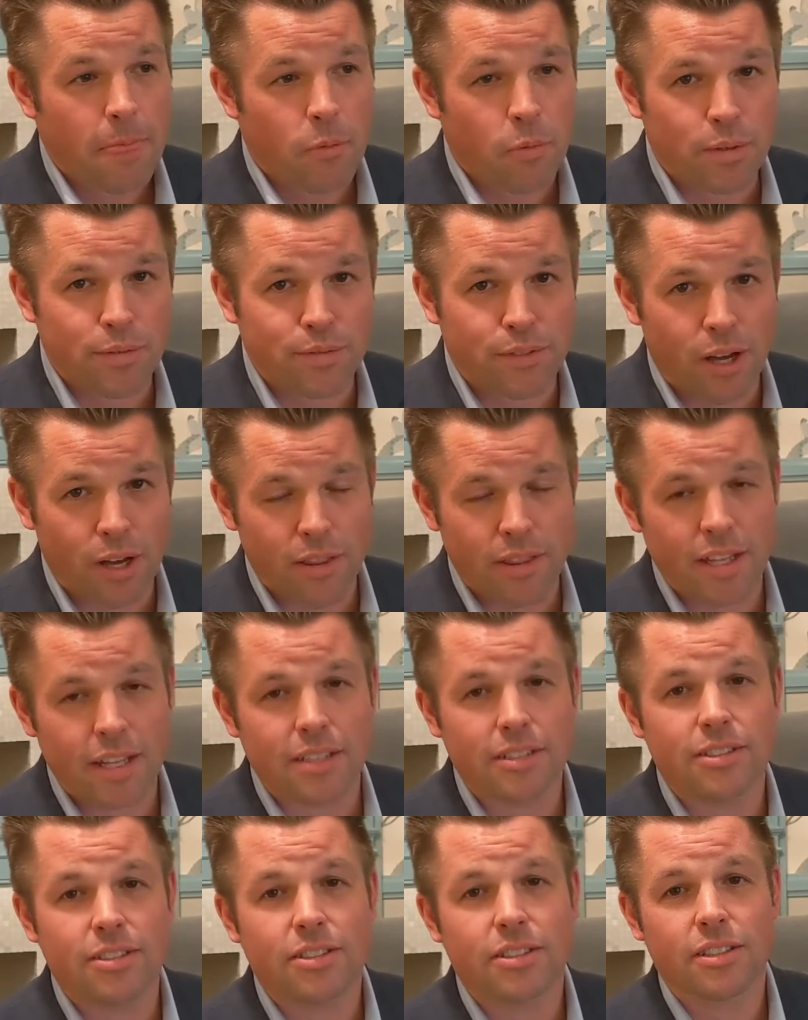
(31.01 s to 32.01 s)
We've done
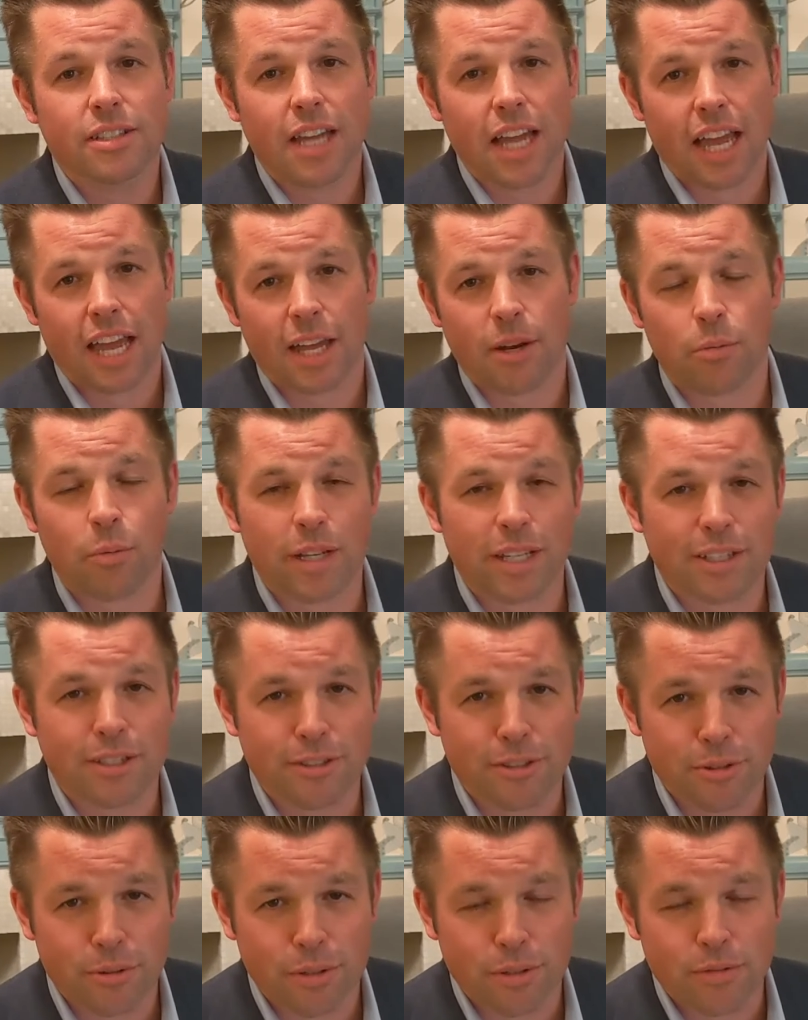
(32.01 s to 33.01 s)
this and we can
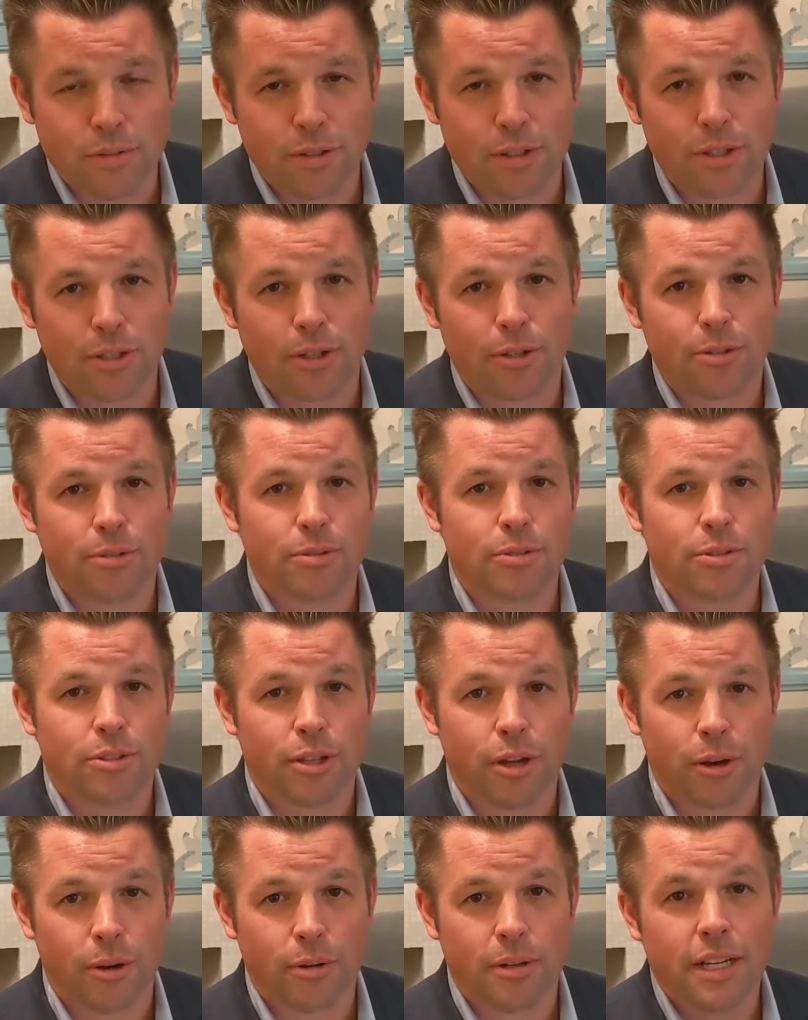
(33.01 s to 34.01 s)
do it for you.
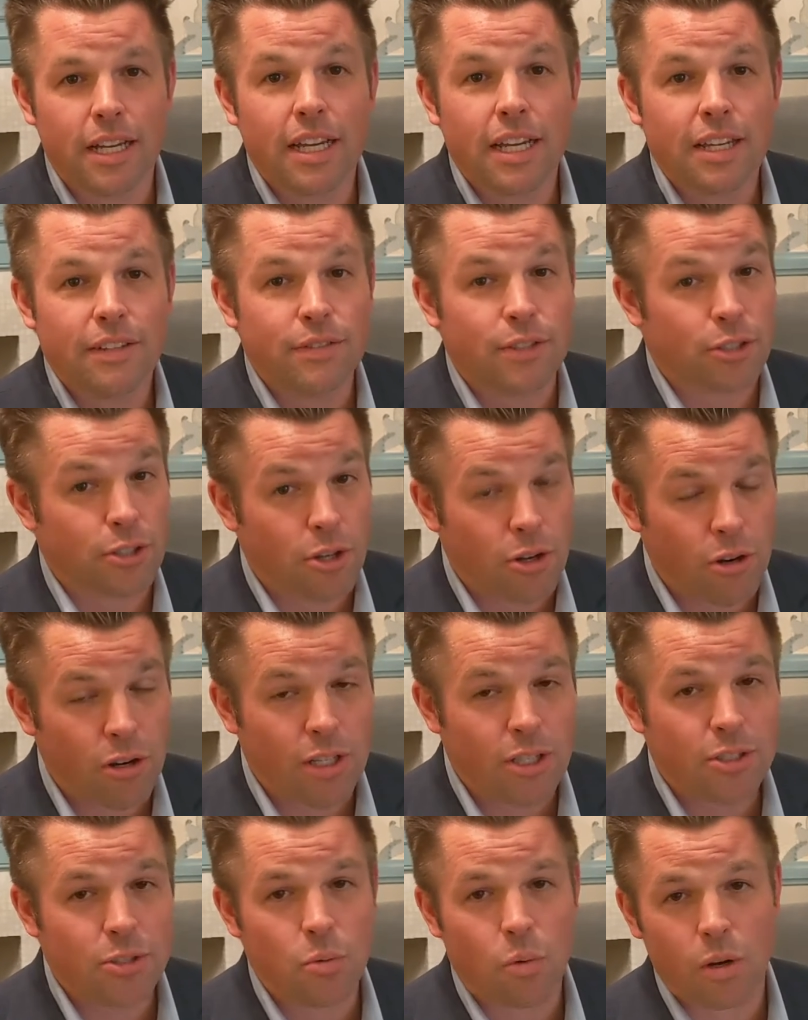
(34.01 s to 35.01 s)
So if you're
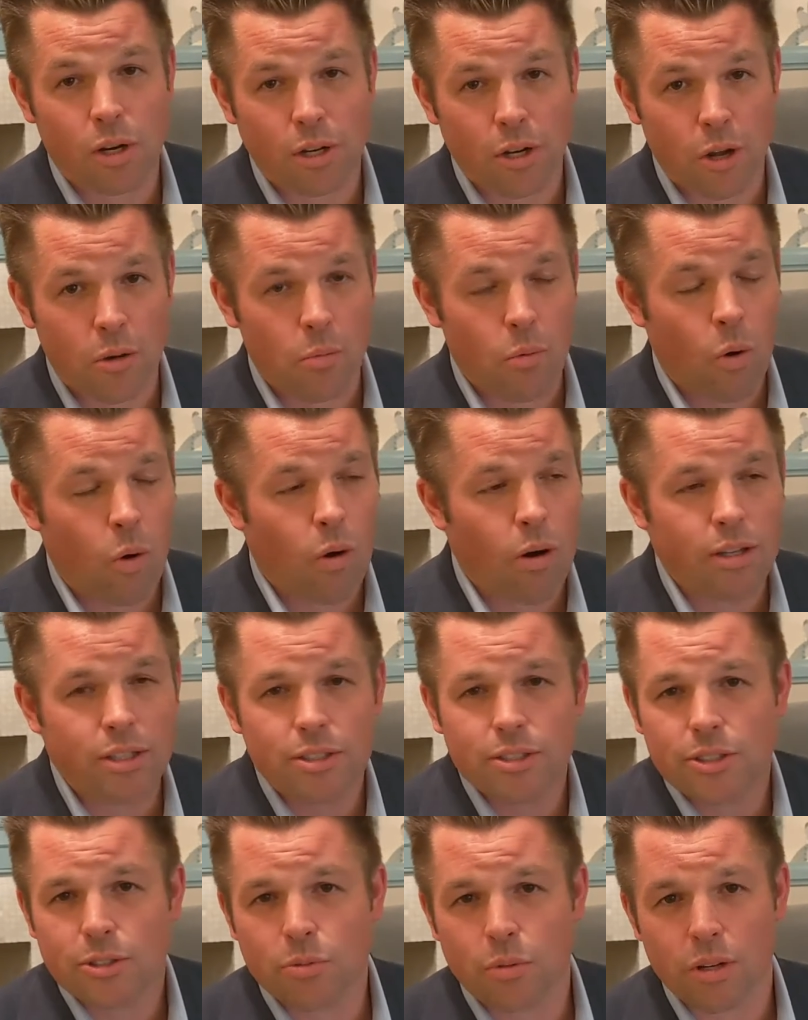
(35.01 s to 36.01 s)
curious, want to know more, you
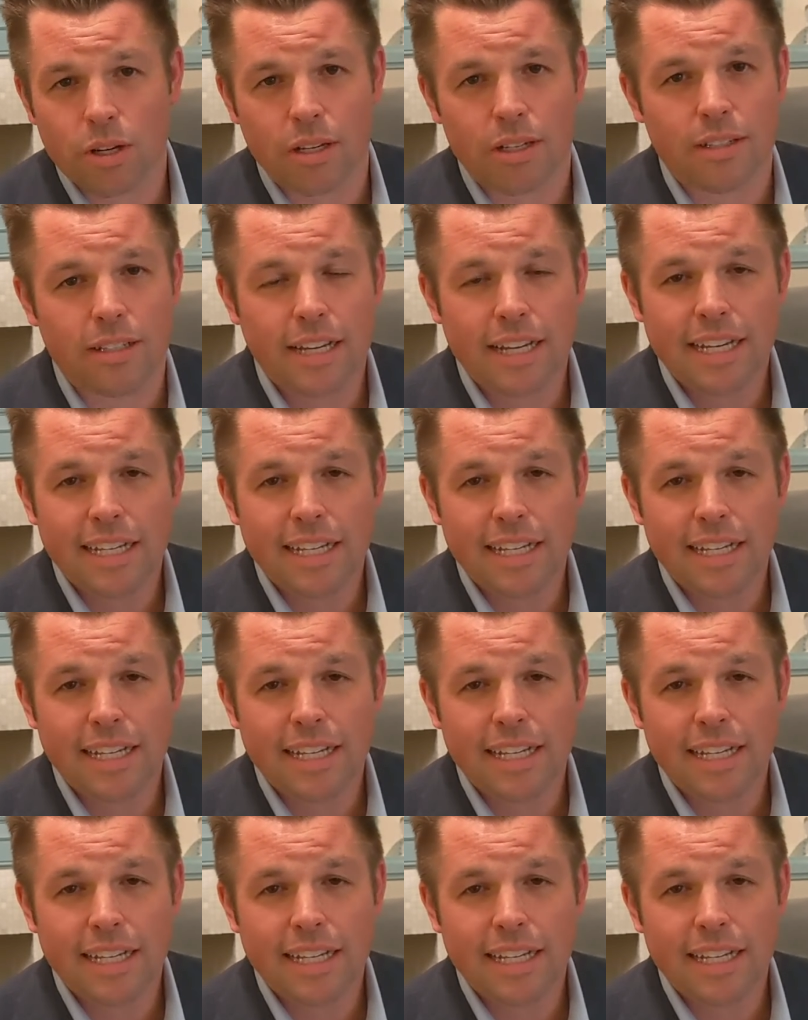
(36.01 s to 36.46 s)
just want to